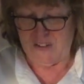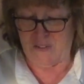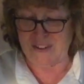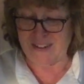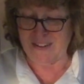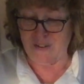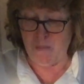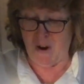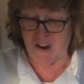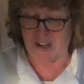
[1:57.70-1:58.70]
So this is
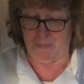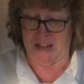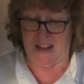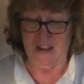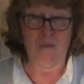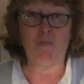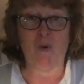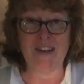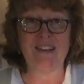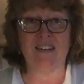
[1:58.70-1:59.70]
a remarkably
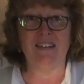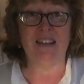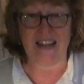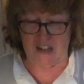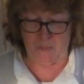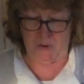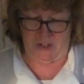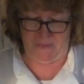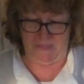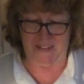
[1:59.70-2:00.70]
moist, light
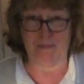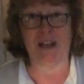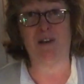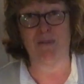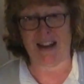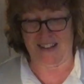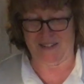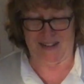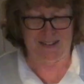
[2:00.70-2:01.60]
pudding. It's my granny's